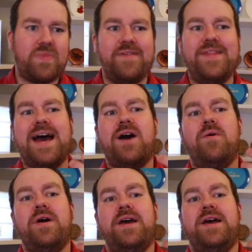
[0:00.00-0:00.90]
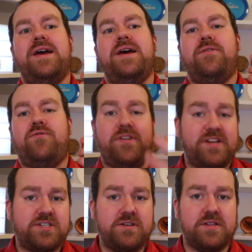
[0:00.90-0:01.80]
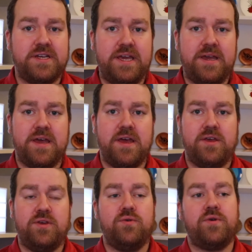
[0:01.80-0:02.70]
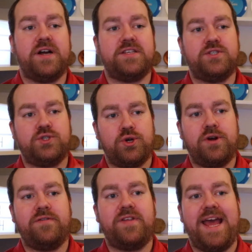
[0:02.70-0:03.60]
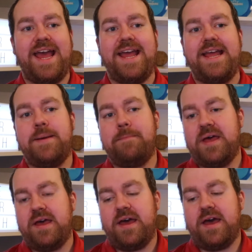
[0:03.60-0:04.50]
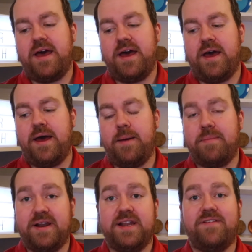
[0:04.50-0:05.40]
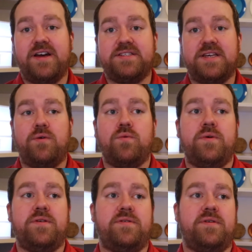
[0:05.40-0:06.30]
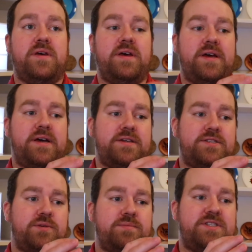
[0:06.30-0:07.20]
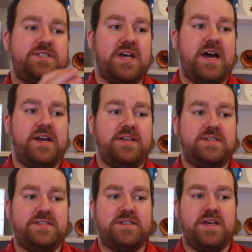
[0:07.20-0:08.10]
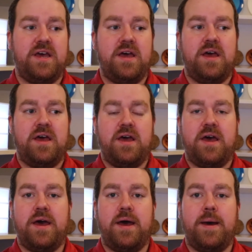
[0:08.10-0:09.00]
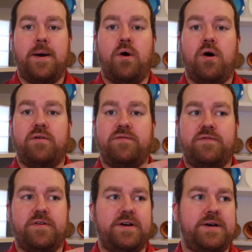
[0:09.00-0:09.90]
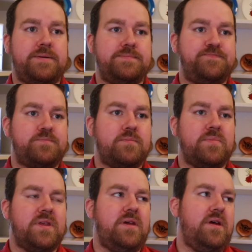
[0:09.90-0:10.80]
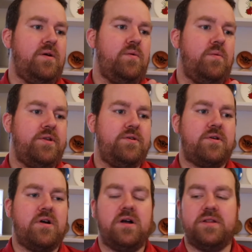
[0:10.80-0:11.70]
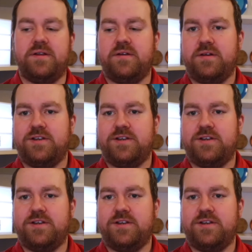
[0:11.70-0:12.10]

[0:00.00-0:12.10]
Now, traditionally, you got served a Berliner Weisse with some sides of what do you call it?